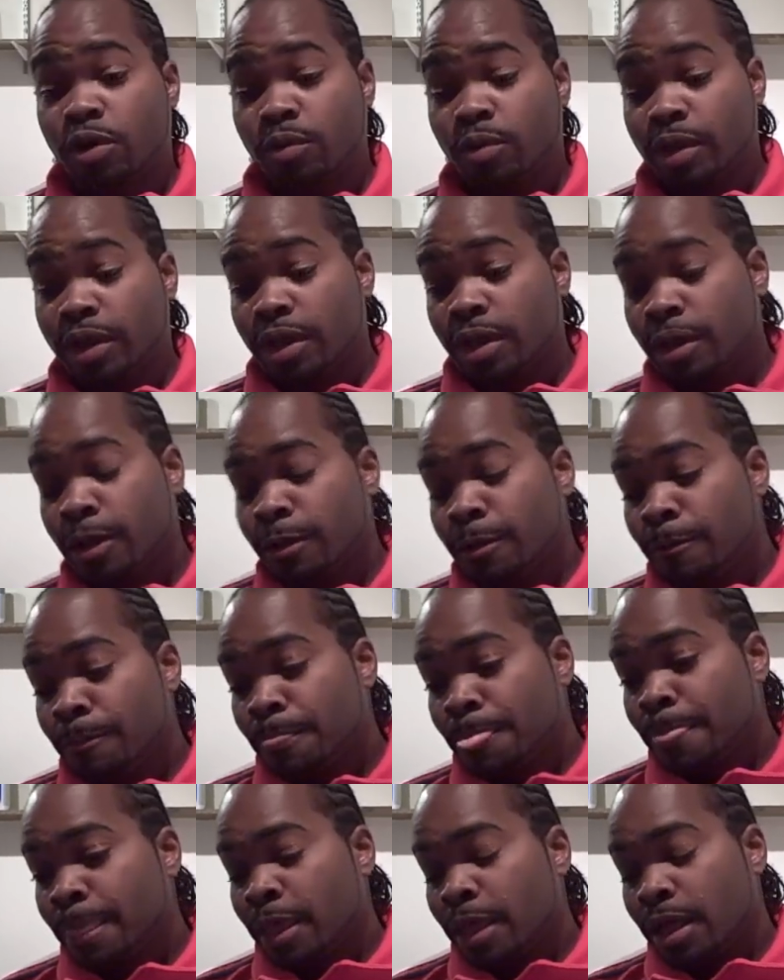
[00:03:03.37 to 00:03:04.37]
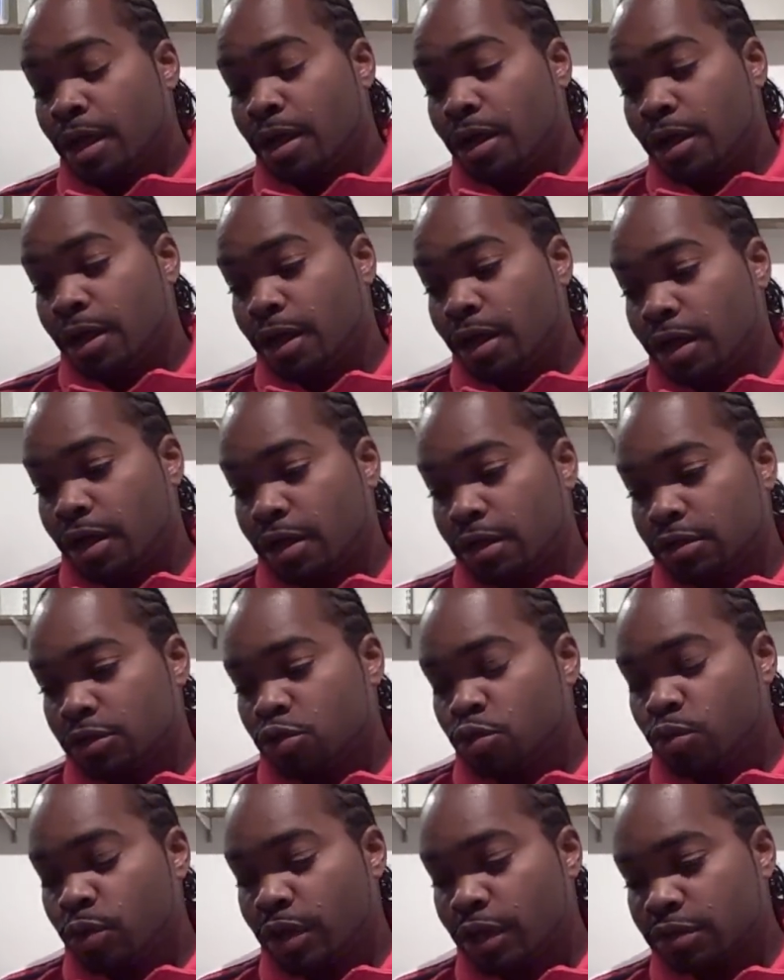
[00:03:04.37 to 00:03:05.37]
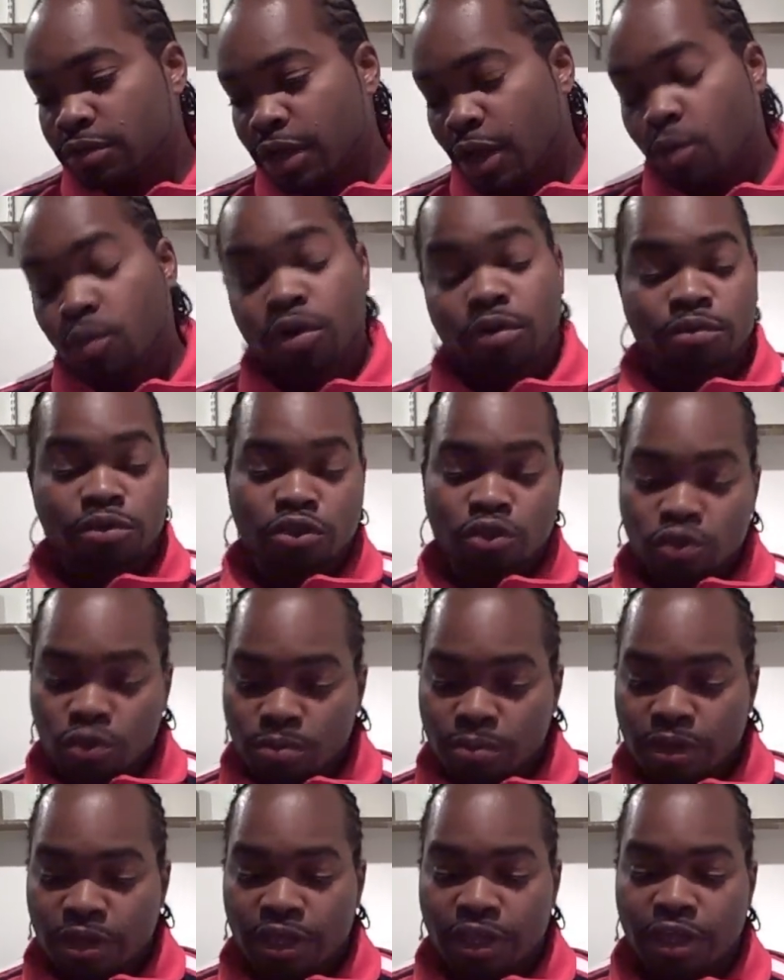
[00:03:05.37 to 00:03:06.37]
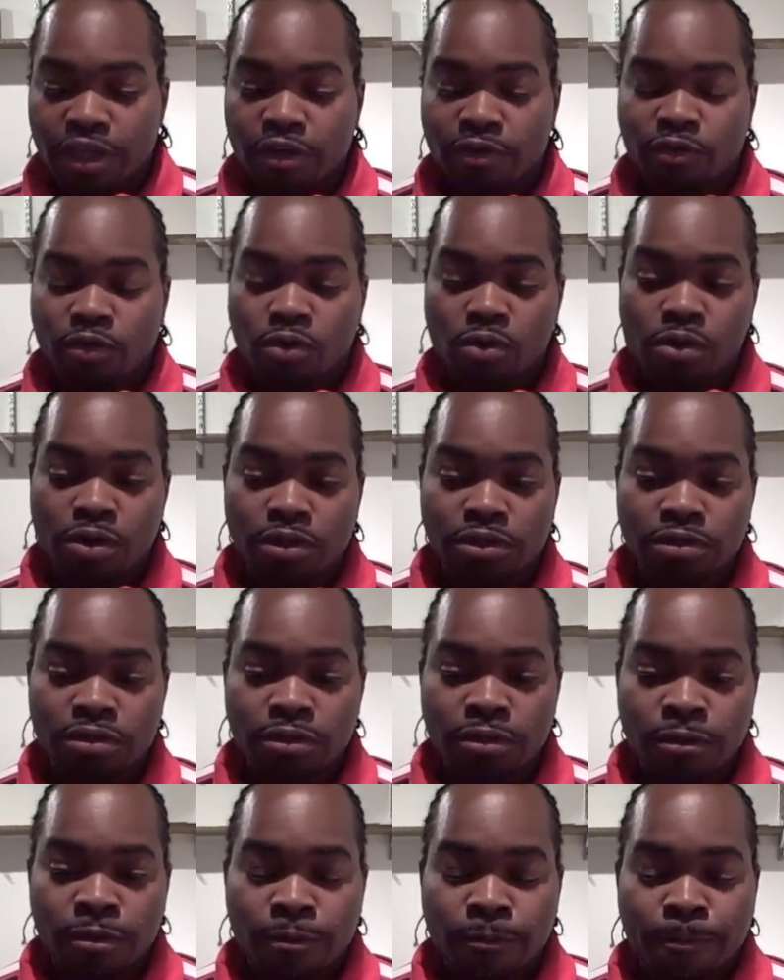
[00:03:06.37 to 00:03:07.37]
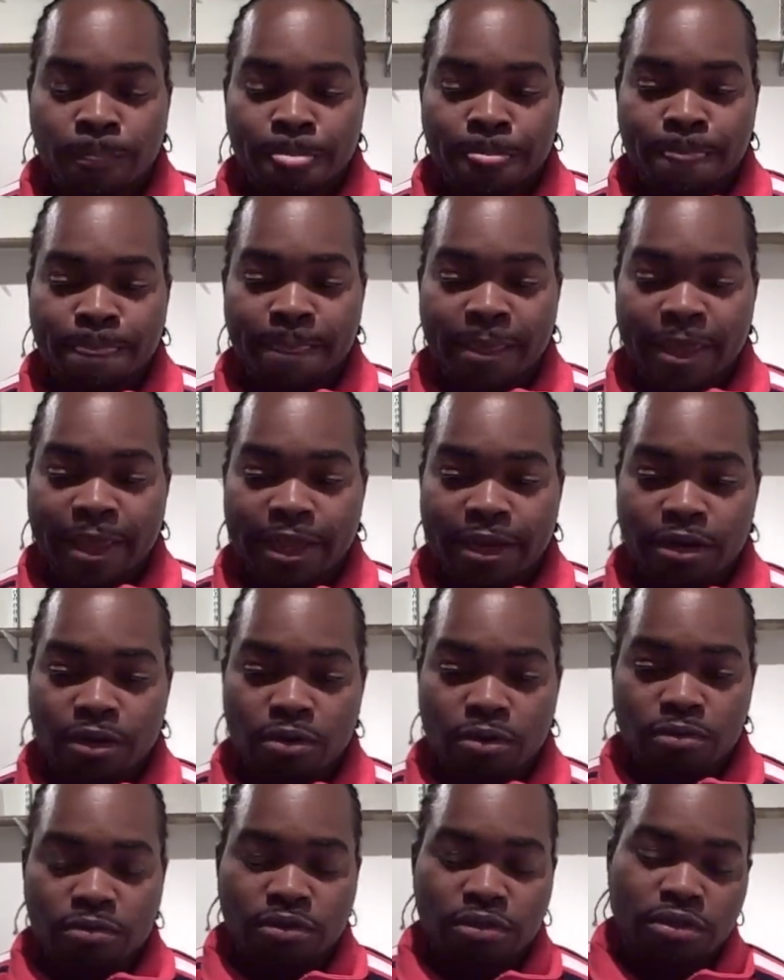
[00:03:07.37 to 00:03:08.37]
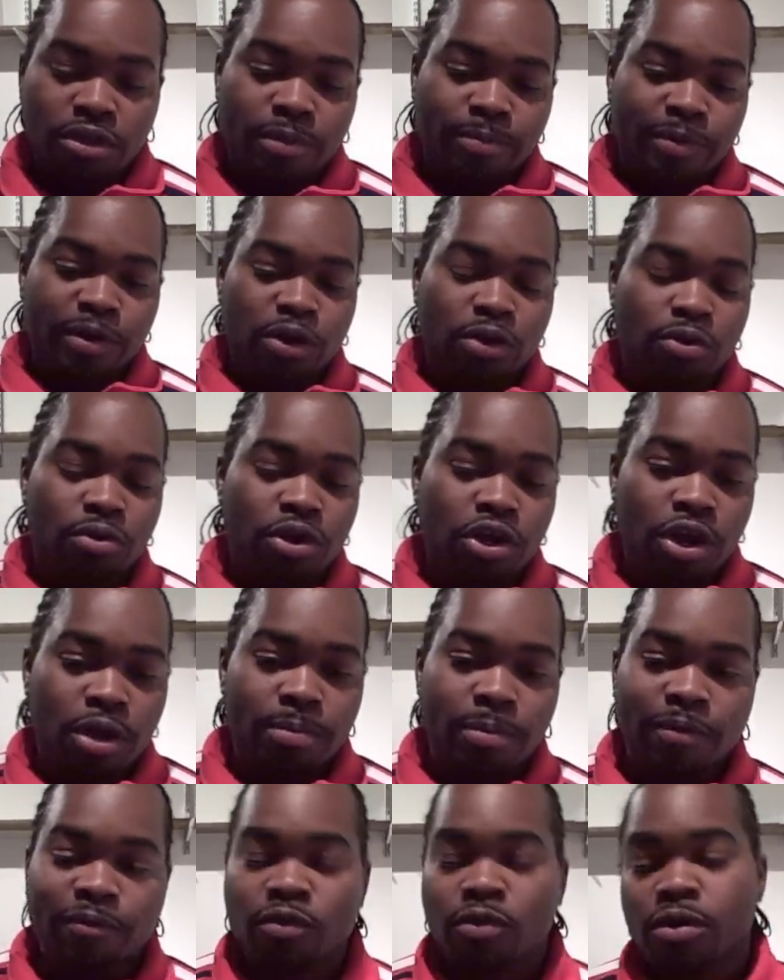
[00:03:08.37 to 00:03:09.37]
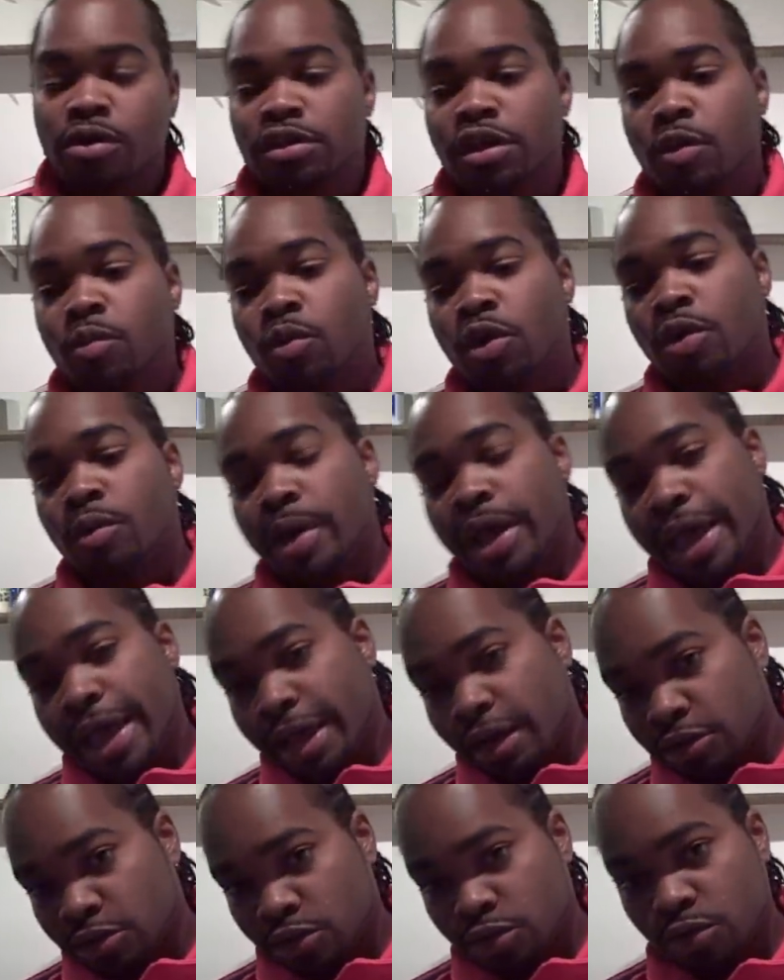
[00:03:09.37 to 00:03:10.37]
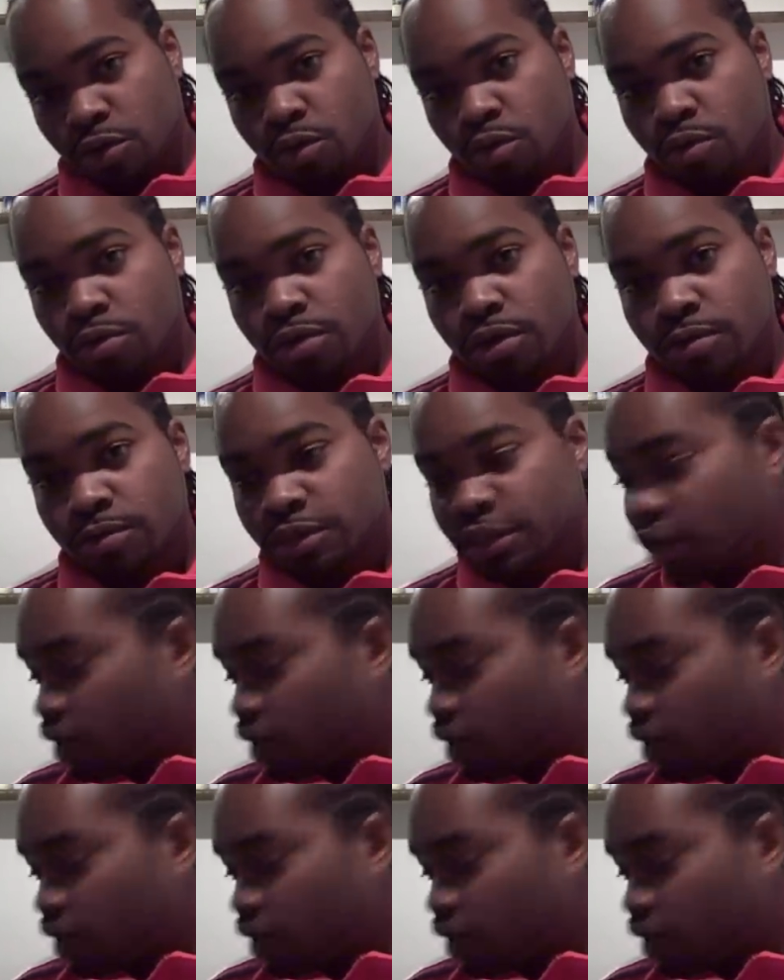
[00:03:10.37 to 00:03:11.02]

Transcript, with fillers: work with. Uh, who else? I work with Super King, of course. Then on upping it on up, of course I work with attitude, you know what I'm